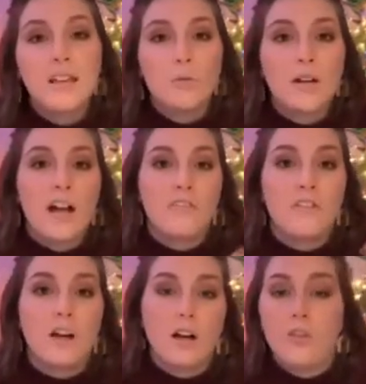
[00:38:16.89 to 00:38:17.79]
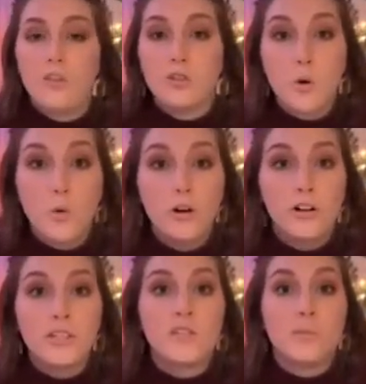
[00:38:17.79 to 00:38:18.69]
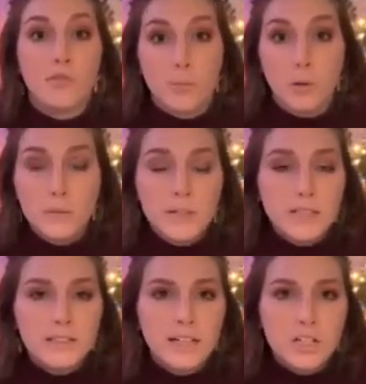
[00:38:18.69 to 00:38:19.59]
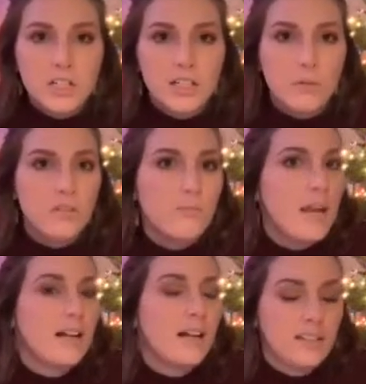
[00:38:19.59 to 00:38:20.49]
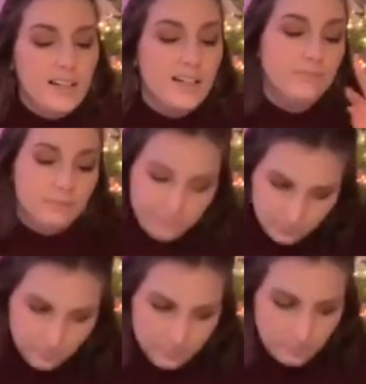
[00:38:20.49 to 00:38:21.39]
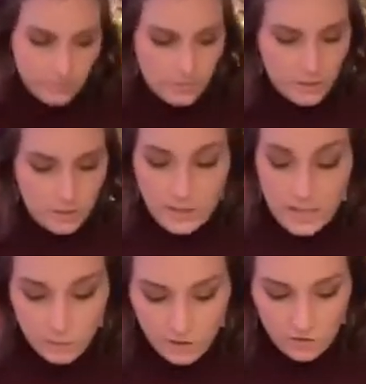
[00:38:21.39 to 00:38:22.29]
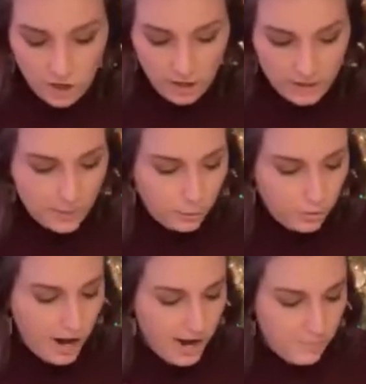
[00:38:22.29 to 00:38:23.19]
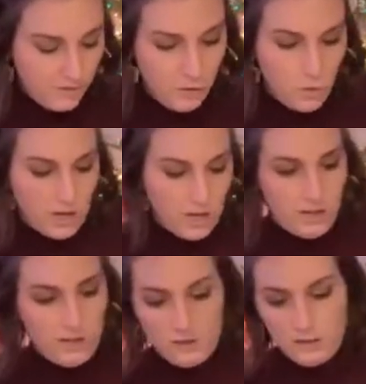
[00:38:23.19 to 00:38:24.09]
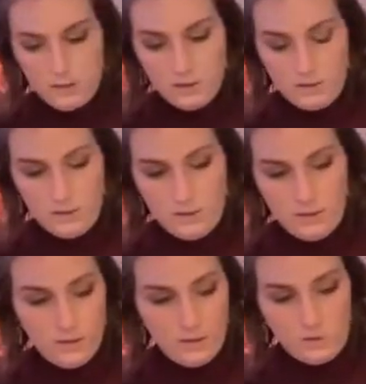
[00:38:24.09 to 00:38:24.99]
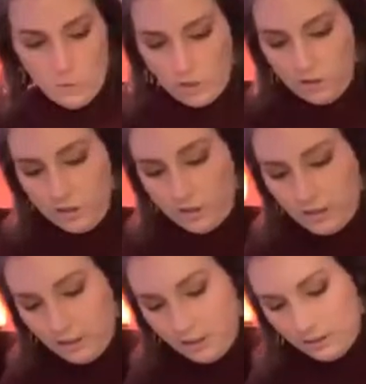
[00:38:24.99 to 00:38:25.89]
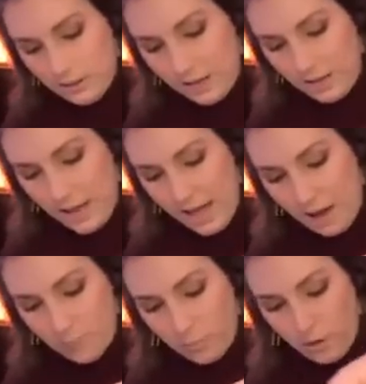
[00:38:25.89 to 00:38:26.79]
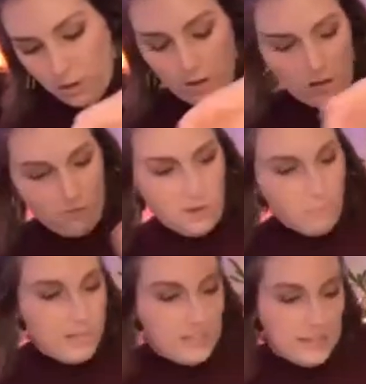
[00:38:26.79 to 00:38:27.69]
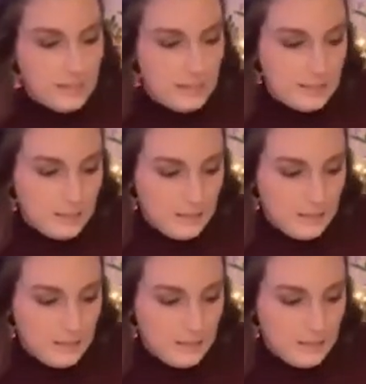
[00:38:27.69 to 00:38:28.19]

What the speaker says: We have other tours of some of our permanent collection that we've made on there. So that's really fun. That's prime if you wanna look at the app if you miss us.